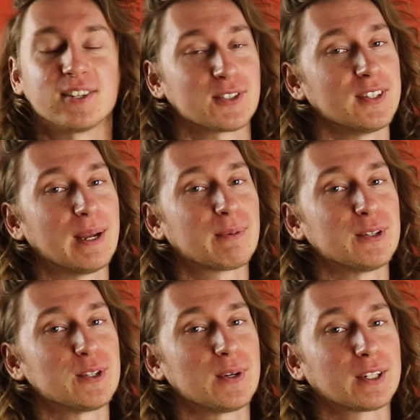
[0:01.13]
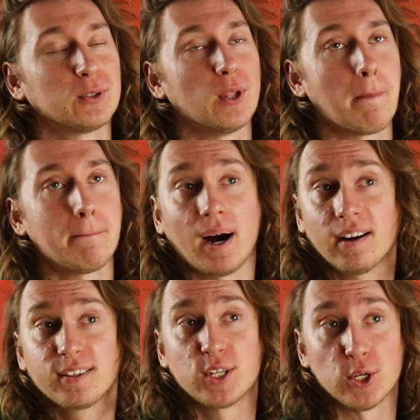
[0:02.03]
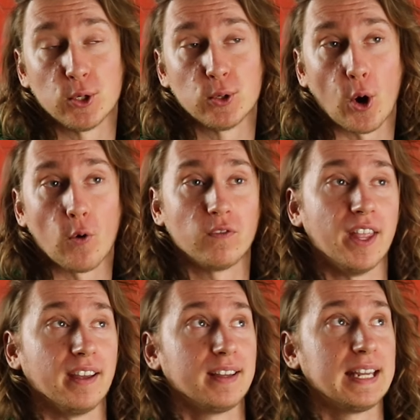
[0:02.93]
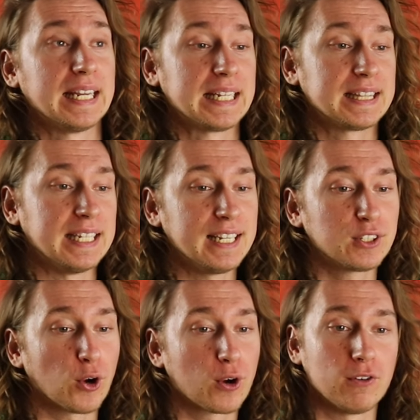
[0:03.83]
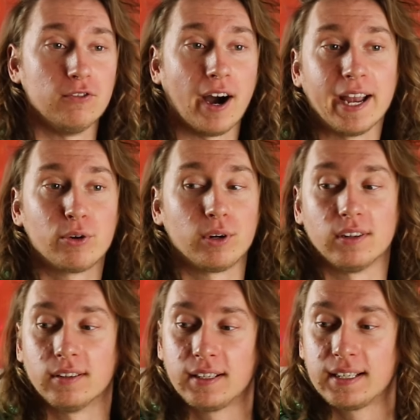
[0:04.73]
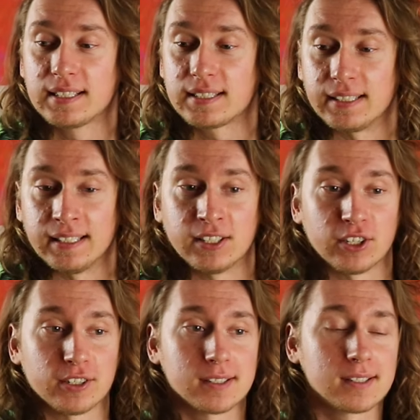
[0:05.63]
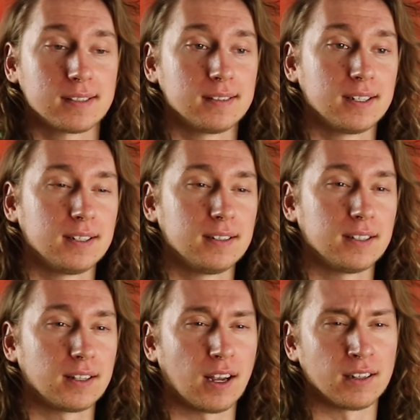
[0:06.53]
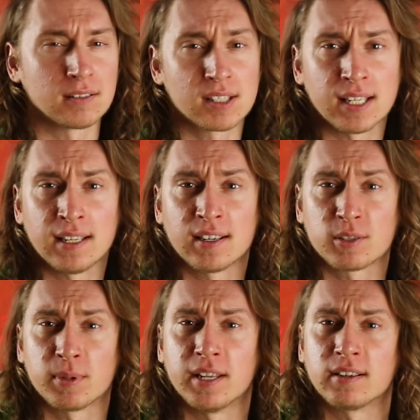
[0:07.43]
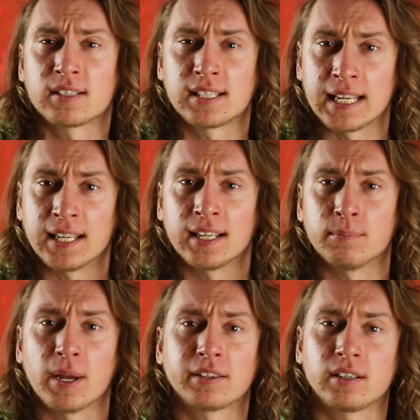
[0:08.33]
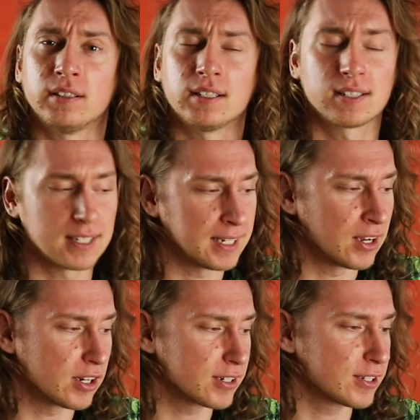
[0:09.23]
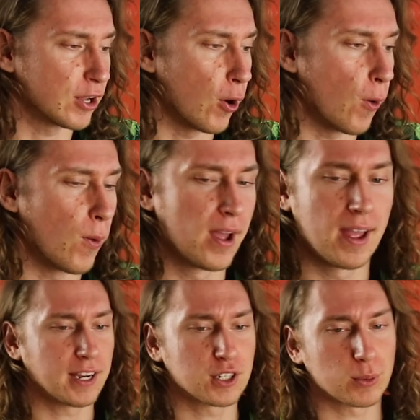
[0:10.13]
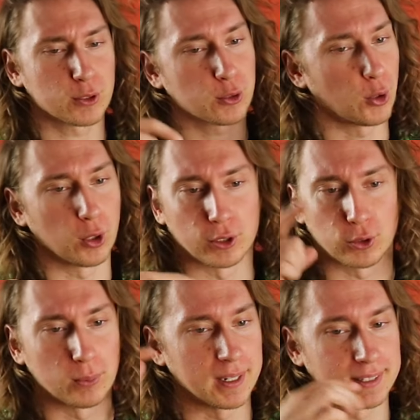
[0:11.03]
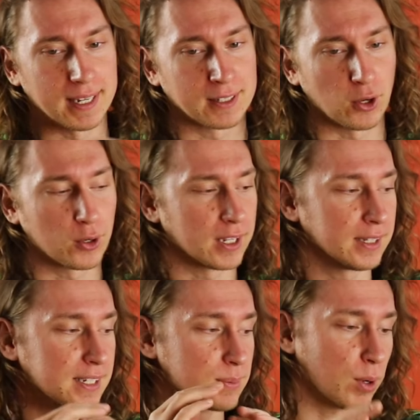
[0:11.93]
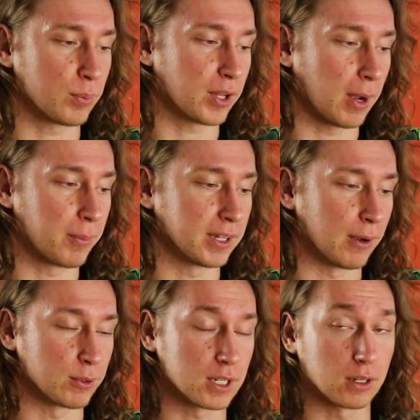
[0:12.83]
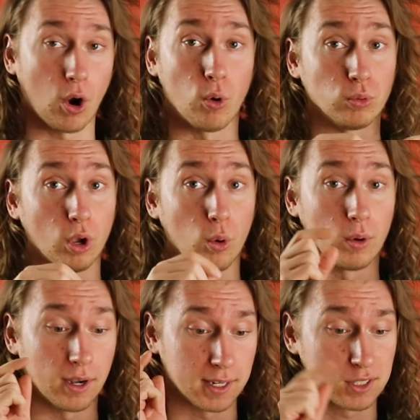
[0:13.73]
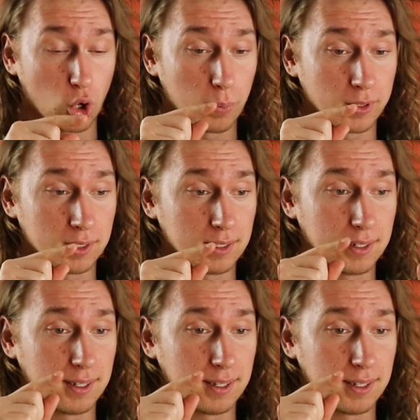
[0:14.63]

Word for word: So today I'm going to react to the part 2 of the TikTok viral singers that are not singers but they're singing better than singers. So I just was scrolling through my TikTok and this popped up and I was like, oh no, I stopped it,